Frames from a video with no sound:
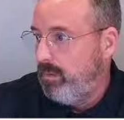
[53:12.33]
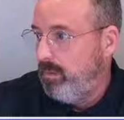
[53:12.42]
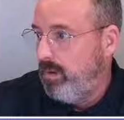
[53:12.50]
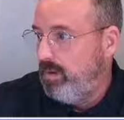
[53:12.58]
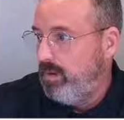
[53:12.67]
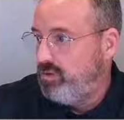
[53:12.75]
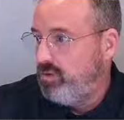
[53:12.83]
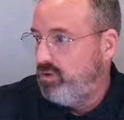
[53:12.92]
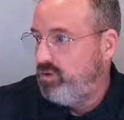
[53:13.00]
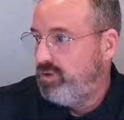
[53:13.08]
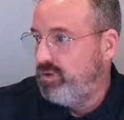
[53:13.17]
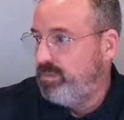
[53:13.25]
Right,
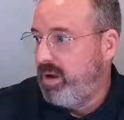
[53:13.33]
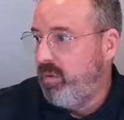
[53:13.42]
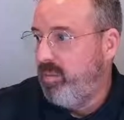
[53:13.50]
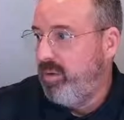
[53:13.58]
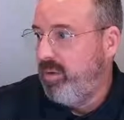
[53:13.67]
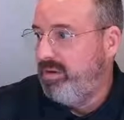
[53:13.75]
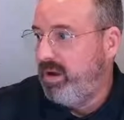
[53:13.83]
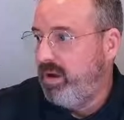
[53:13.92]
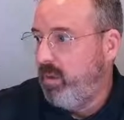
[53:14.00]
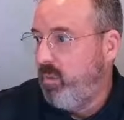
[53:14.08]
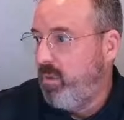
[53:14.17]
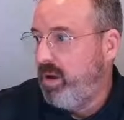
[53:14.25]
choose the PowerPoint deck
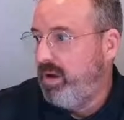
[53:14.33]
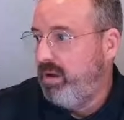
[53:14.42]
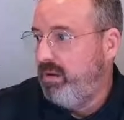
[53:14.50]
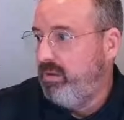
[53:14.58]
I wanted.